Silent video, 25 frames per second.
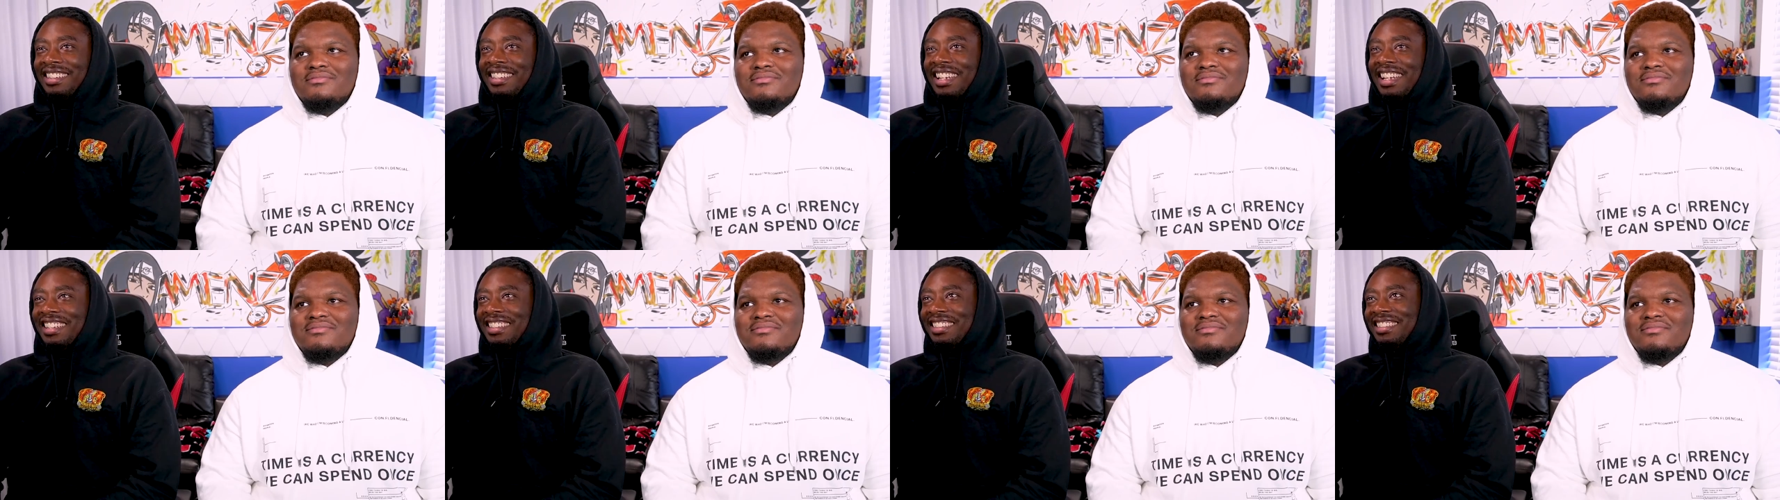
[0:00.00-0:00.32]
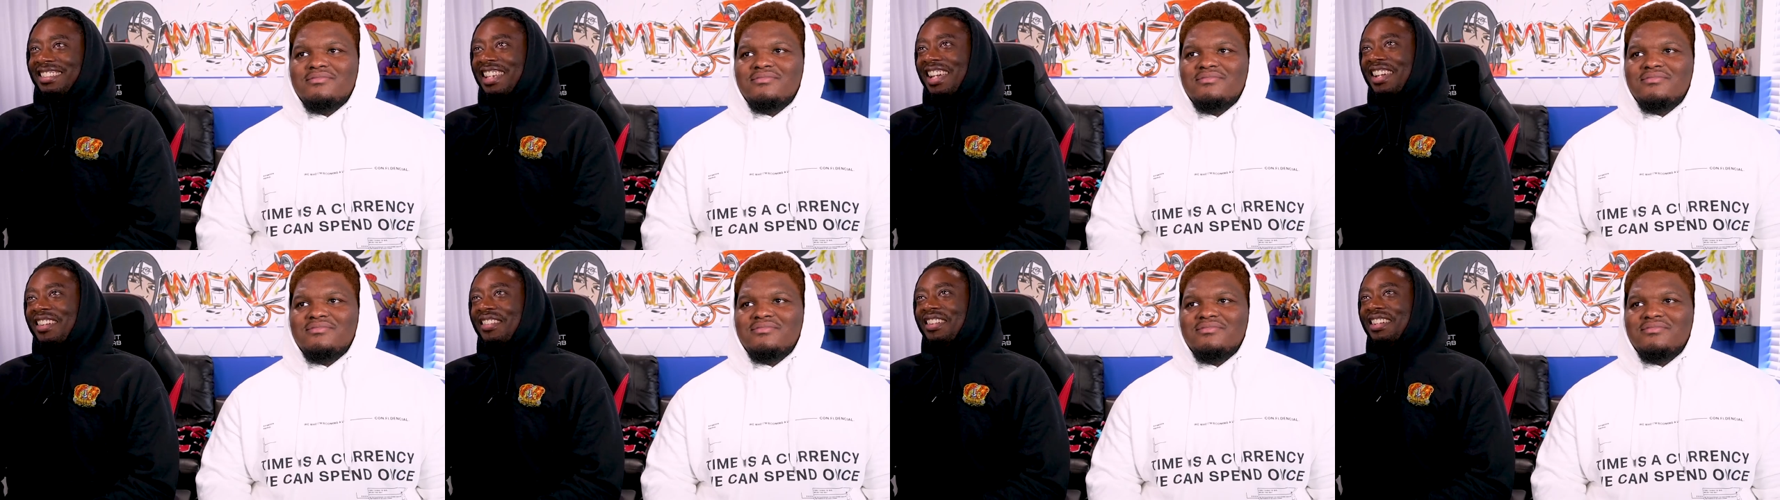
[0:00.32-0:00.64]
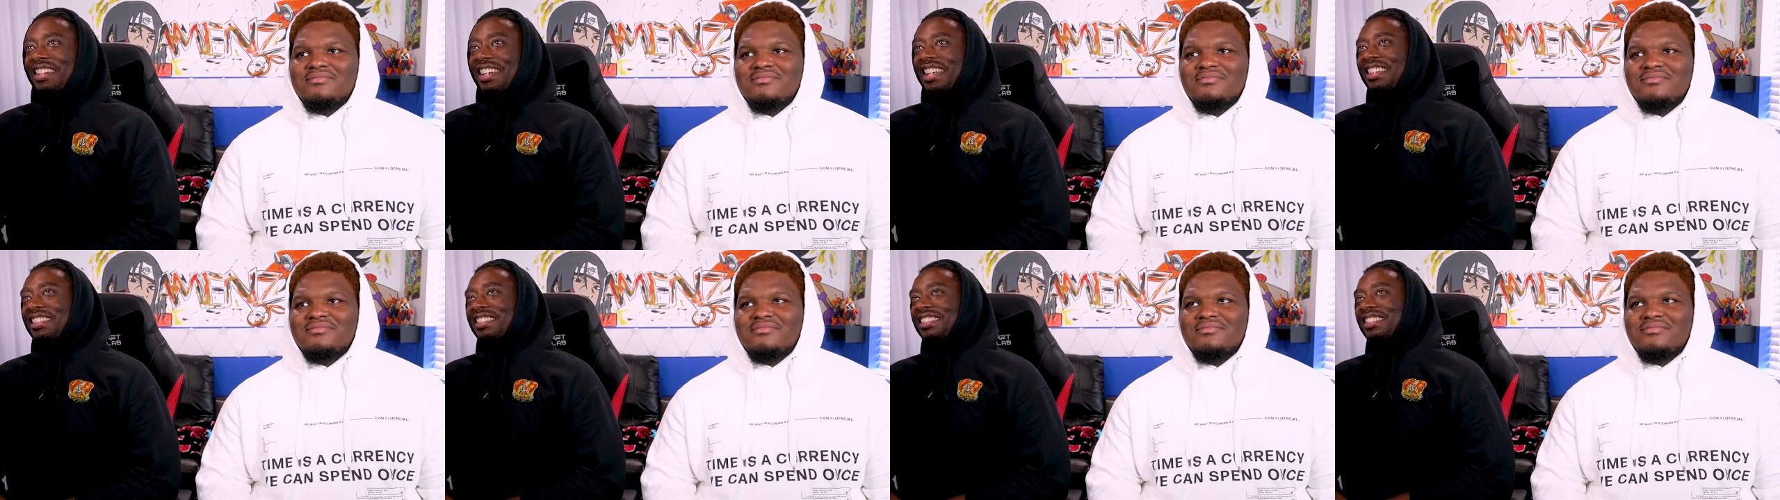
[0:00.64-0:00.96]
Speaker 1: They
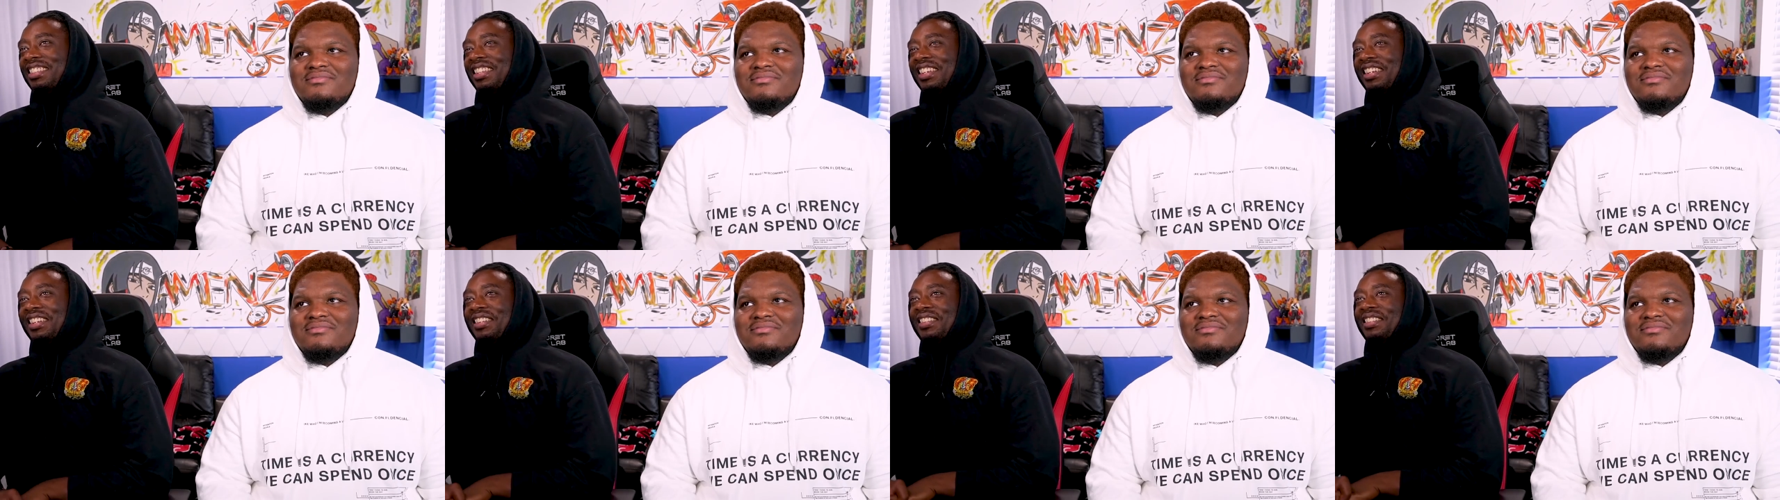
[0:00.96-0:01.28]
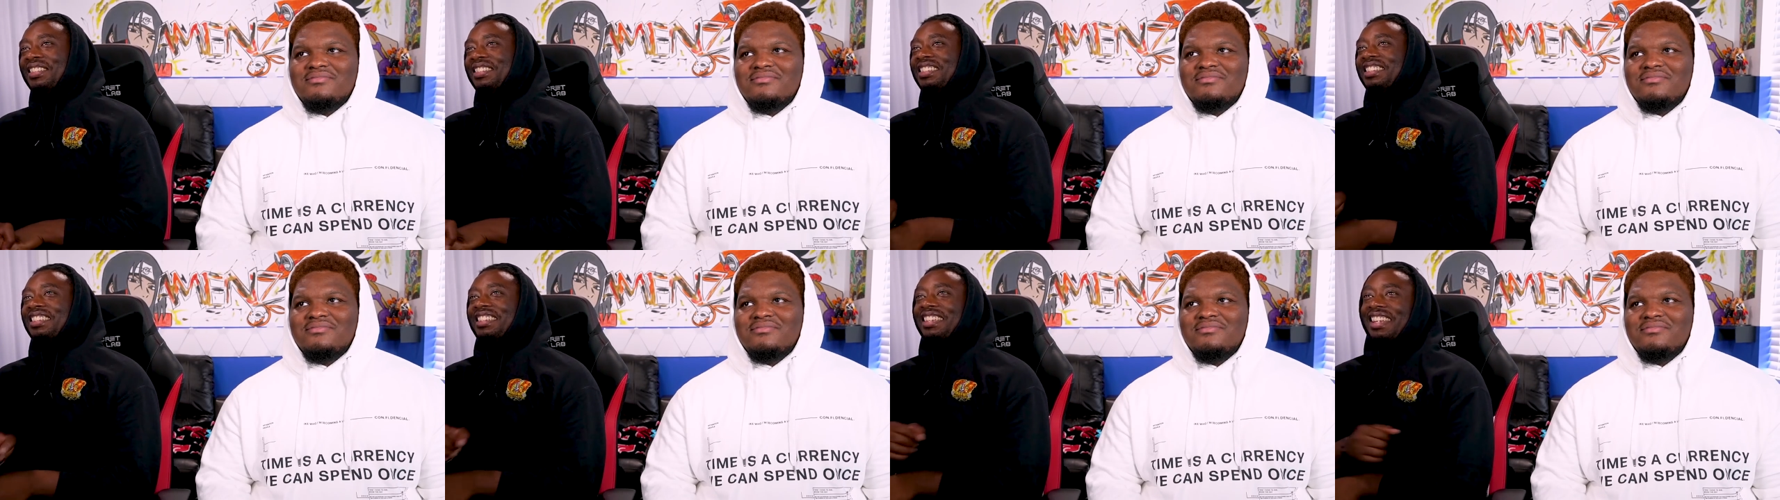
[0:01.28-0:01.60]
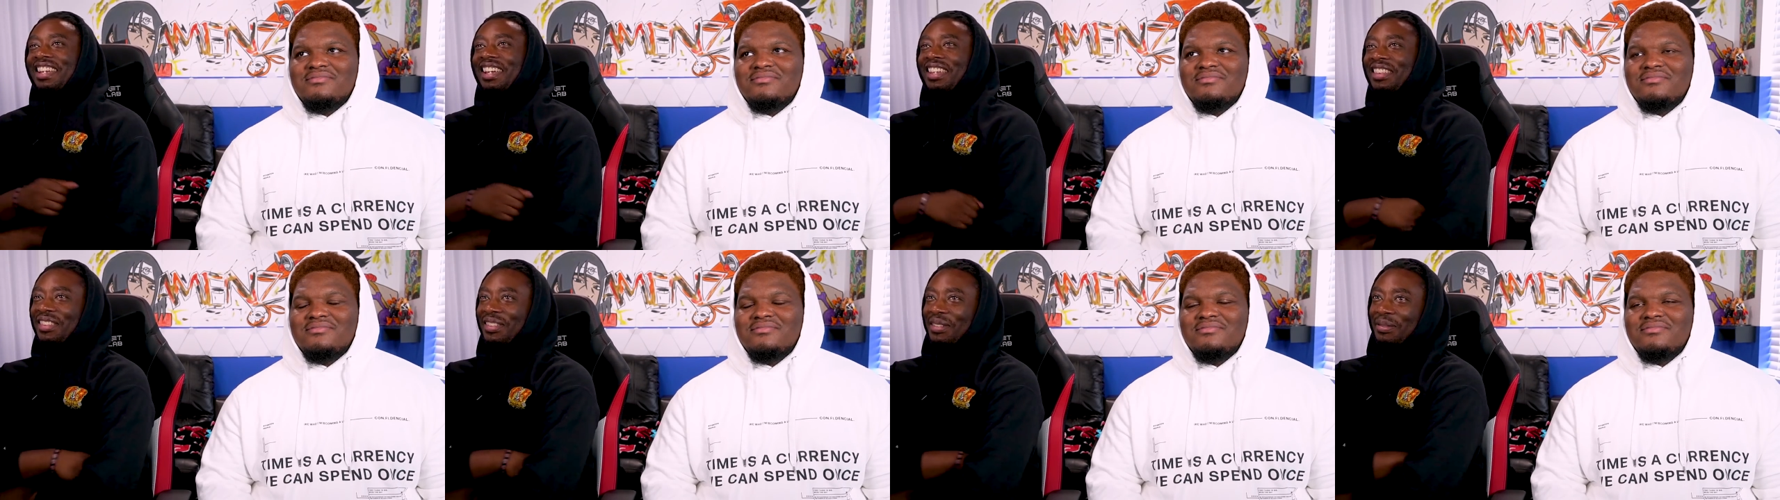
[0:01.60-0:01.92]
stand, they standing
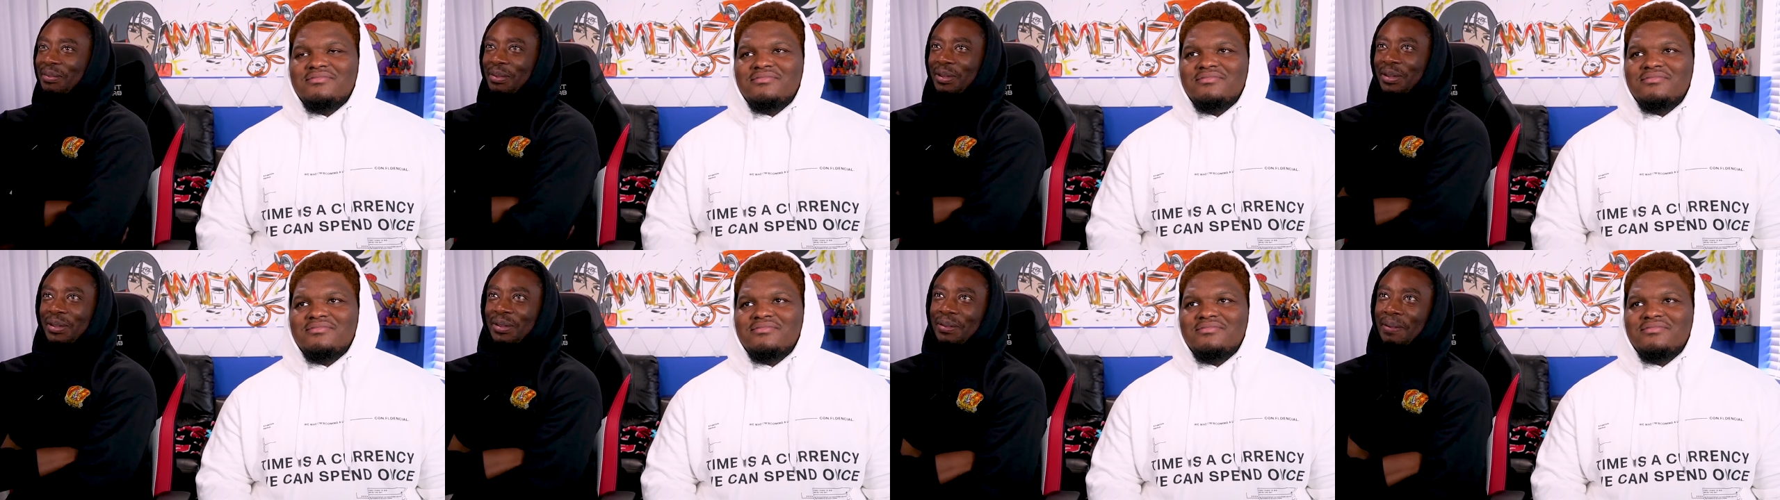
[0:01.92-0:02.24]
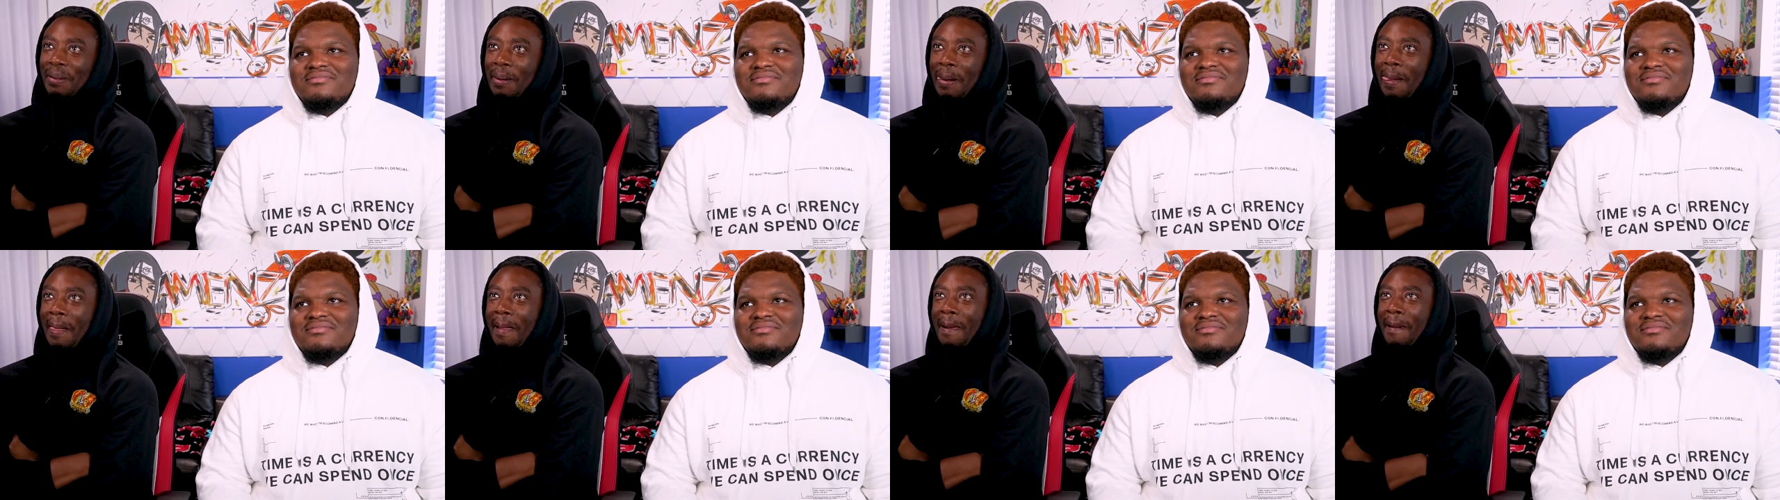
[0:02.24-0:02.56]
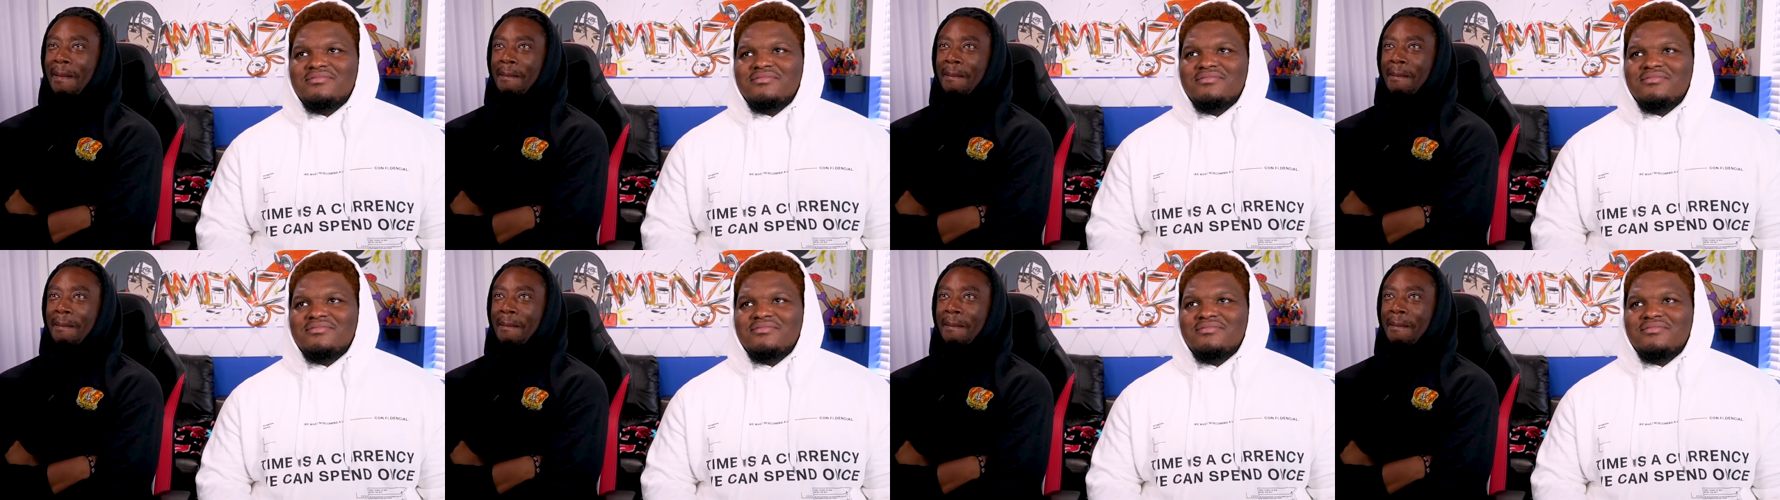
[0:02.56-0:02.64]
together, bro.